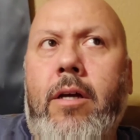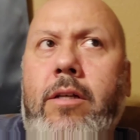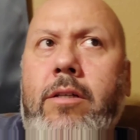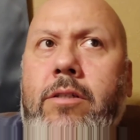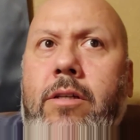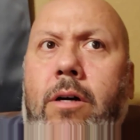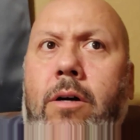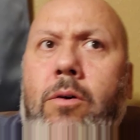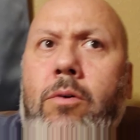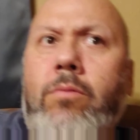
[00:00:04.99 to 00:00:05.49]

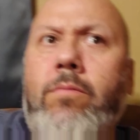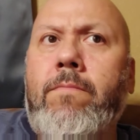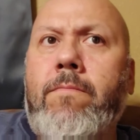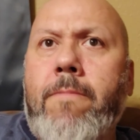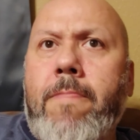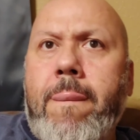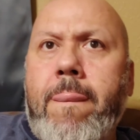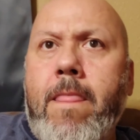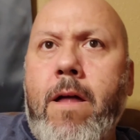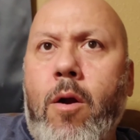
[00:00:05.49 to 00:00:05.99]
So
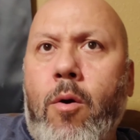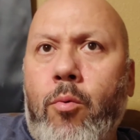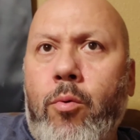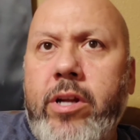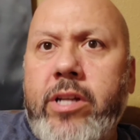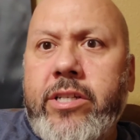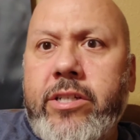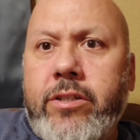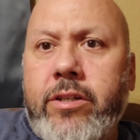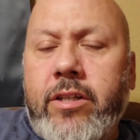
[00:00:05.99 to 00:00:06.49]

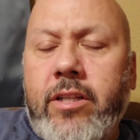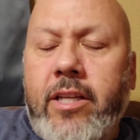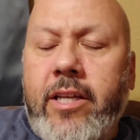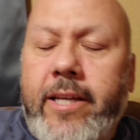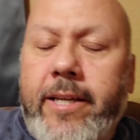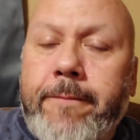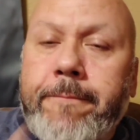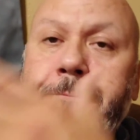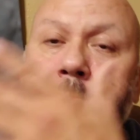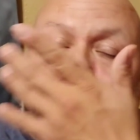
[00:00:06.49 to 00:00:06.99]

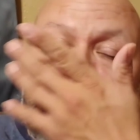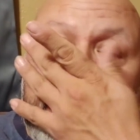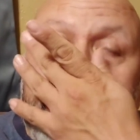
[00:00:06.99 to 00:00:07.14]
originally